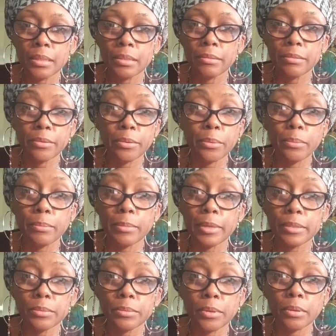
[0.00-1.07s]
Nope,
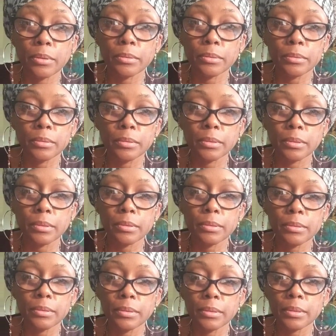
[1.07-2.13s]
that's wrong.
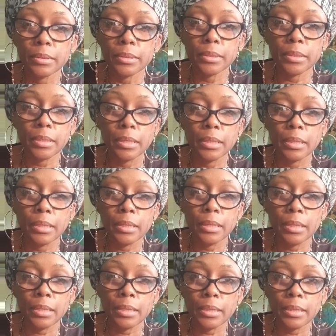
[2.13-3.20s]
Hold on.
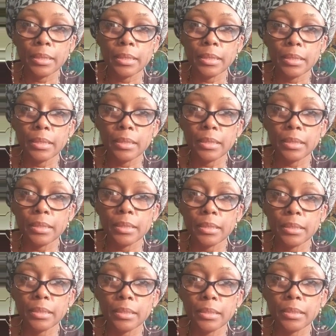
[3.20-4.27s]

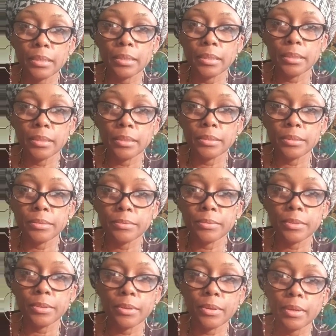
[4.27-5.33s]
That's
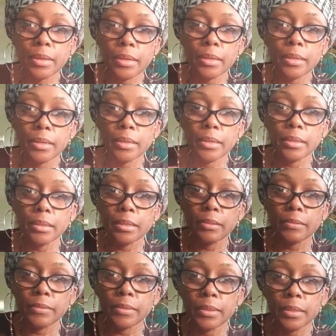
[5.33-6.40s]
wrong. Hey,
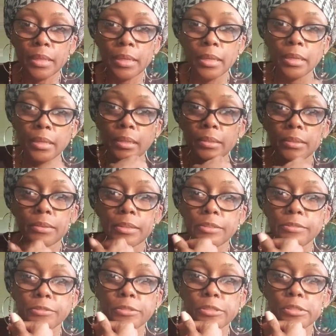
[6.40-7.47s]
lovely. Hello, A
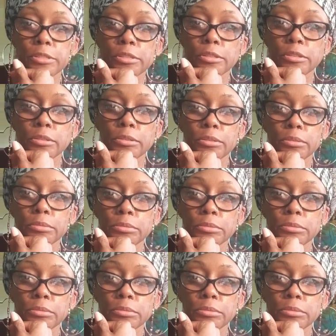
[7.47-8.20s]
Frisco.